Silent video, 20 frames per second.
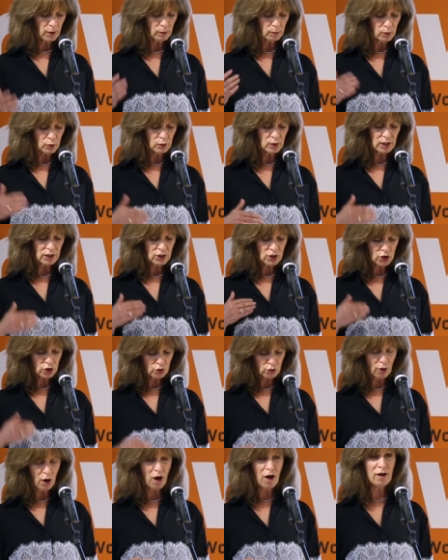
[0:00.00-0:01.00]
community is
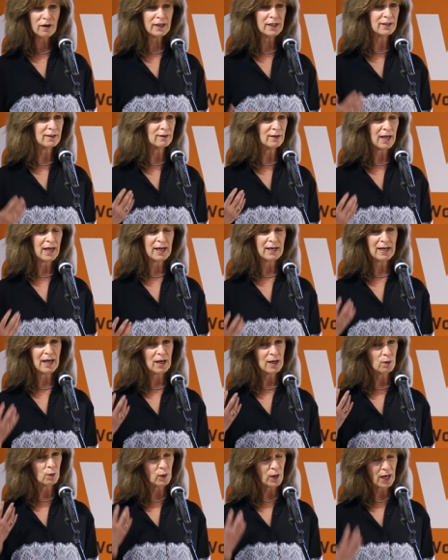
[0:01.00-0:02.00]
strong, and, and uh,
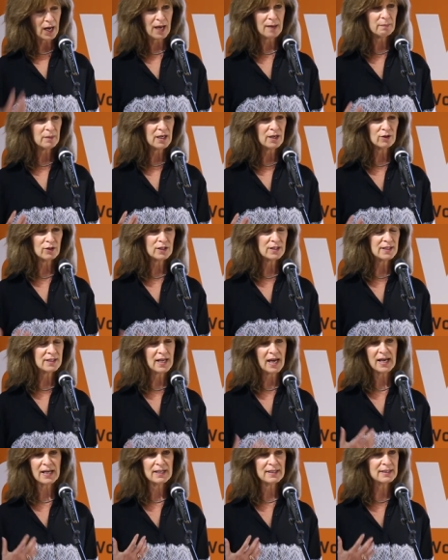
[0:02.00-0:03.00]
what I'm here to
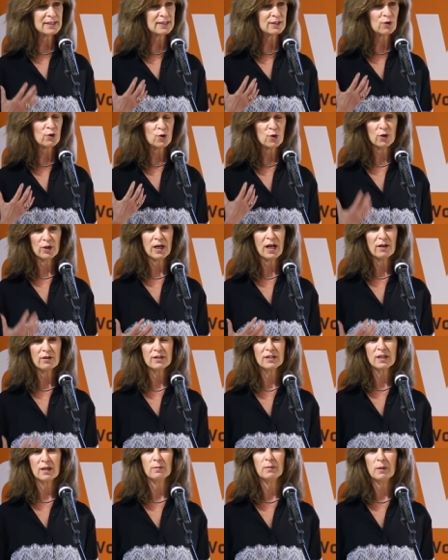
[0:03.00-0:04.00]
say is
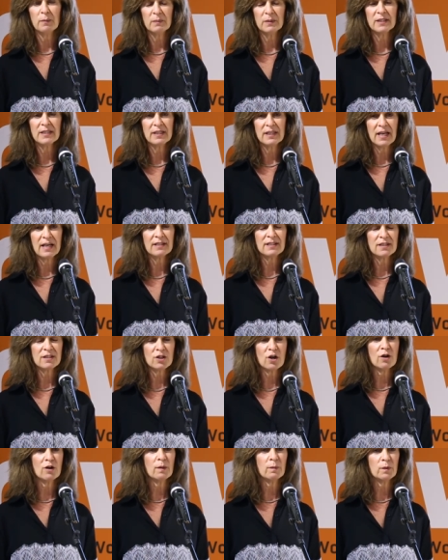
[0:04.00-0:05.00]
Cornell's commitment to that
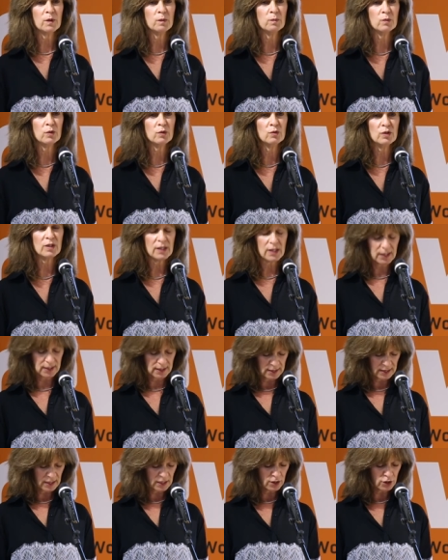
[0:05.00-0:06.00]
startup community
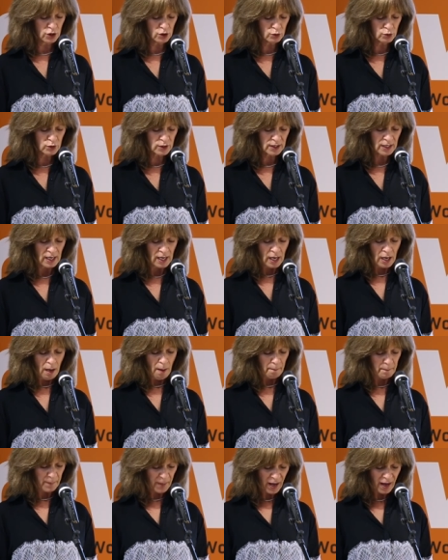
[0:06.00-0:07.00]
continues,
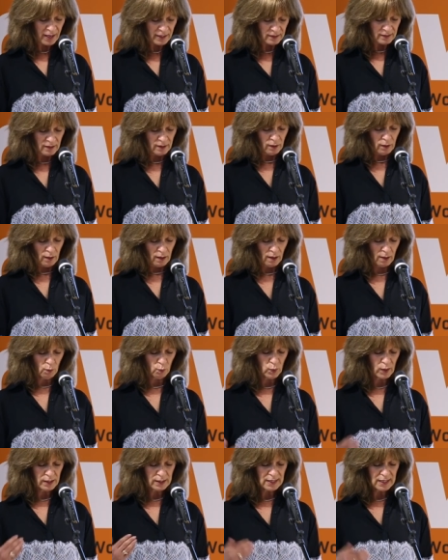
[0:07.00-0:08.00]
but
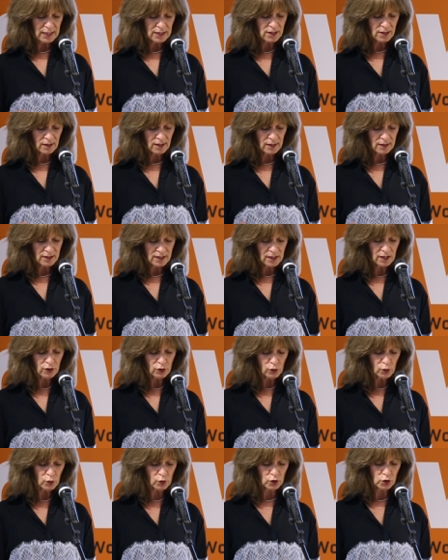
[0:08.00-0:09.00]
we need to
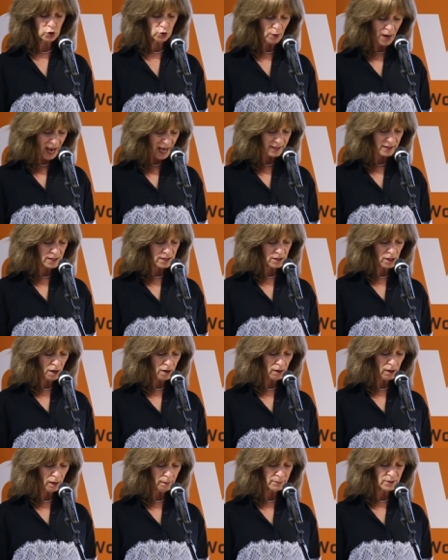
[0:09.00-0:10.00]
continue to attract
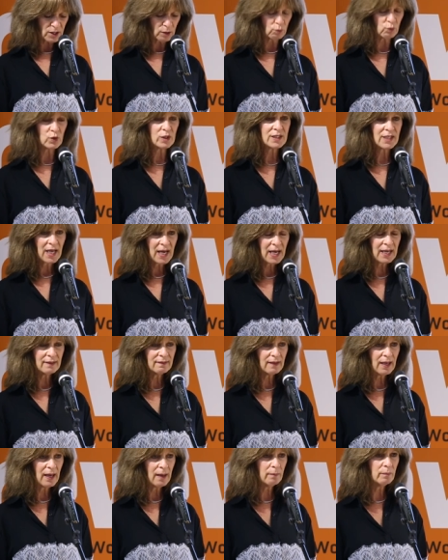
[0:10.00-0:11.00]
startups and
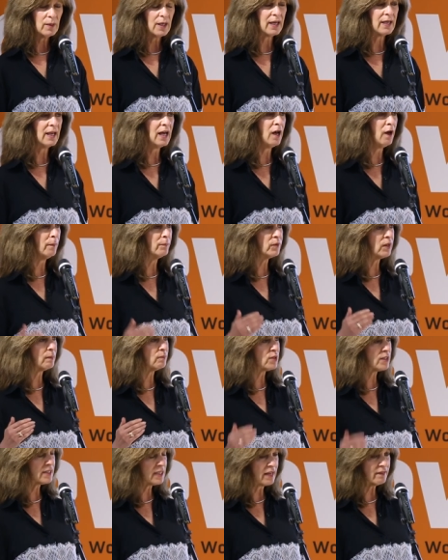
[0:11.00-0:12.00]
retain them and help them
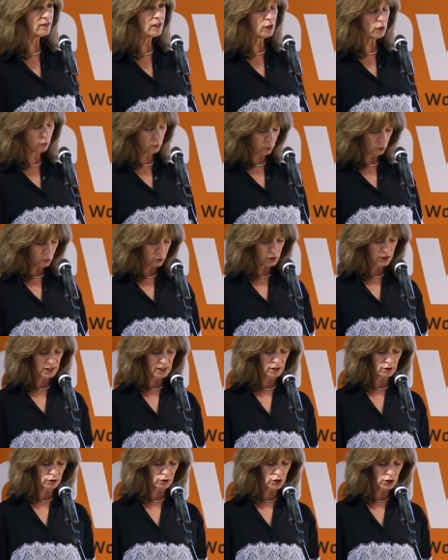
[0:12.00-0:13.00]
set their roots
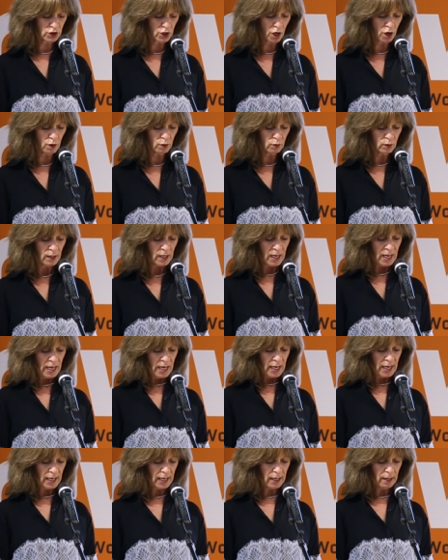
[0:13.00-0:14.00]
here. So
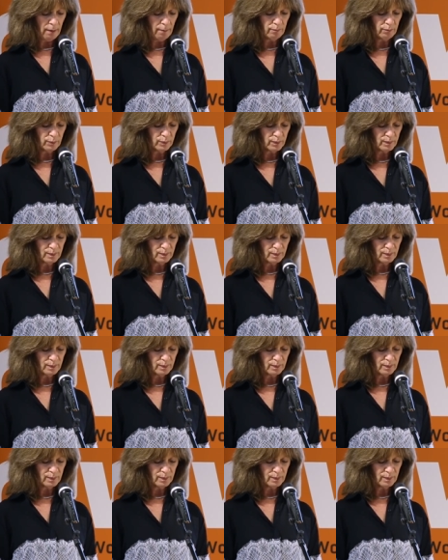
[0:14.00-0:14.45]
um,